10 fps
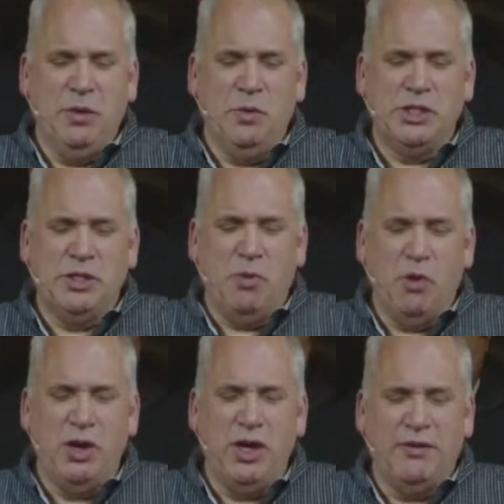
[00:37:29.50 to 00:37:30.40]
it was
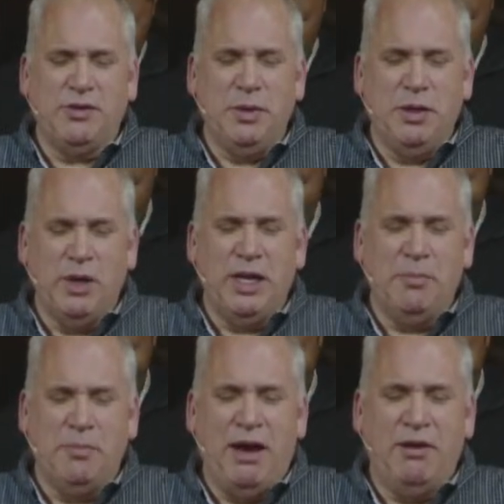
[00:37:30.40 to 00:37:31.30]
important enough to be
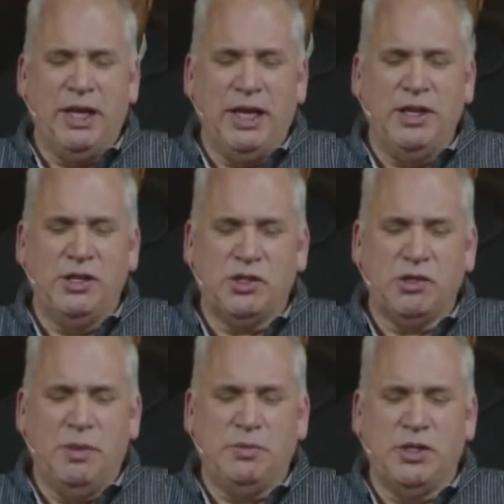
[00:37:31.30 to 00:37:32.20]
written about in
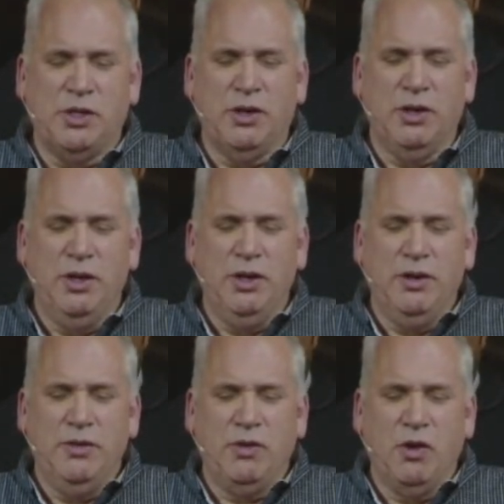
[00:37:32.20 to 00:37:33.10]
Scripture
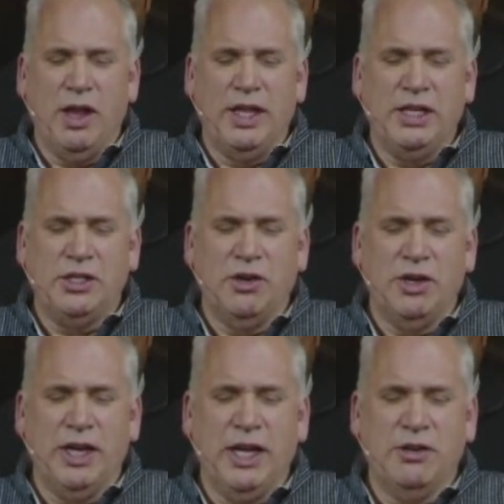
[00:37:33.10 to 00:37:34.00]
for all
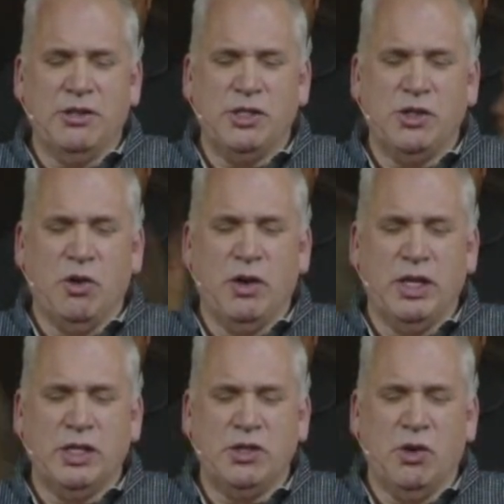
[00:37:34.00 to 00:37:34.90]
eternity. Their
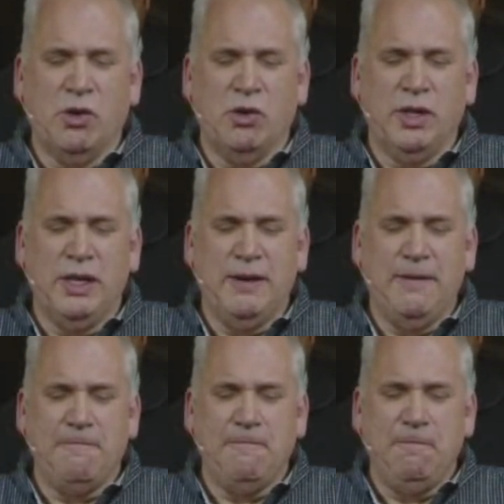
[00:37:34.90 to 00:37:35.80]
story is told.
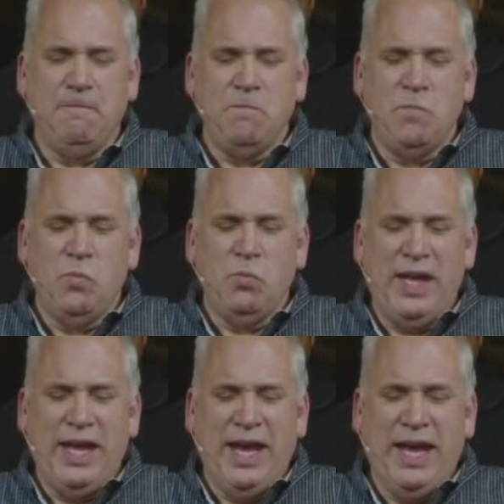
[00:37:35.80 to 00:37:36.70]

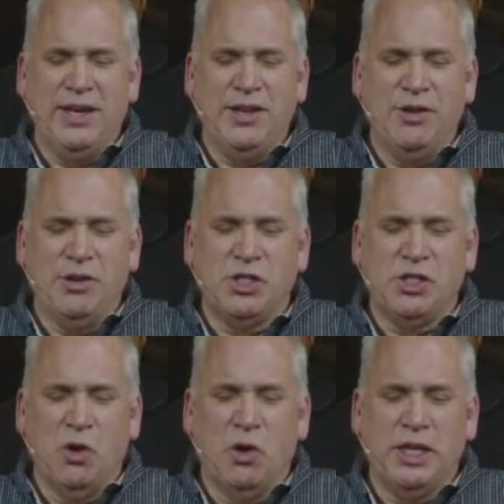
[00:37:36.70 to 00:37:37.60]
And their
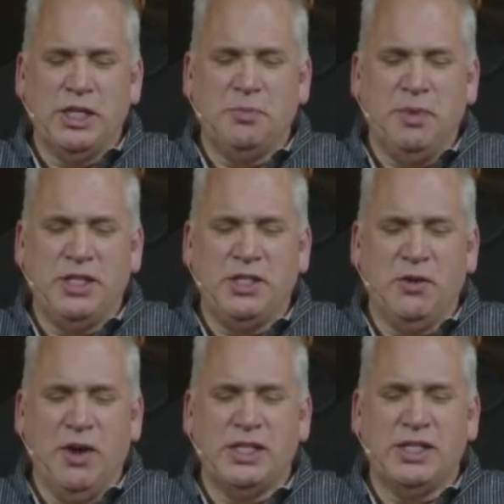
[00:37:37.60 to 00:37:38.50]
story speaks
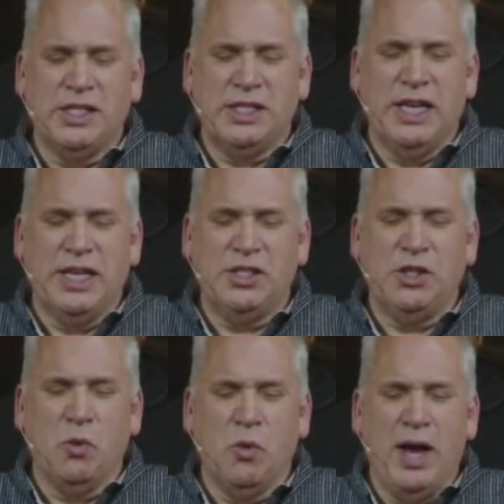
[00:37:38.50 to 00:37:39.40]
to us and
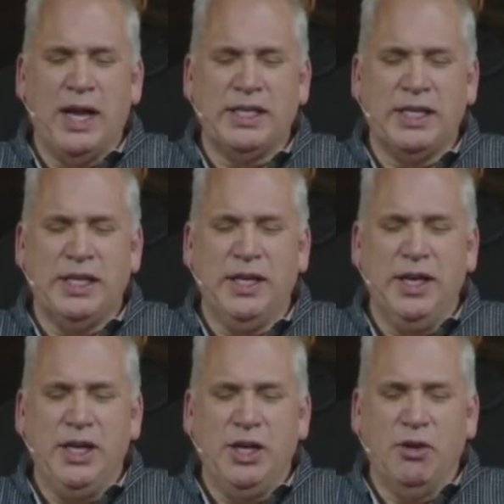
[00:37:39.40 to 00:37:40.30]
says, You're wanted,
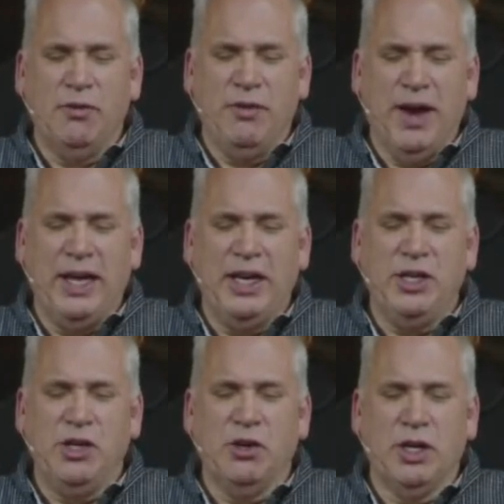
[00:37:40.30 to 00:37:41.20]
you're
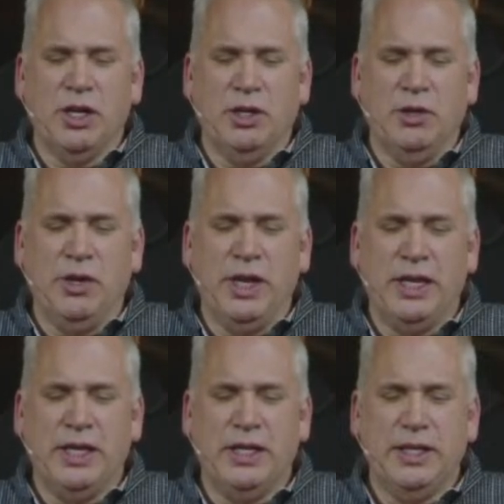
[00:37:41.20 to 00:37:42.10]
invited, you're
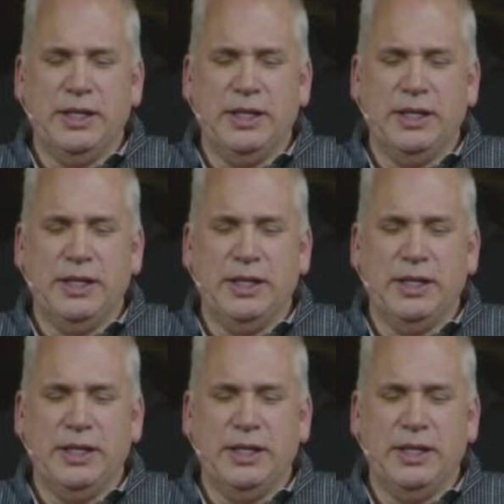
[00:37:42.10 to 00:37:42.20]
included.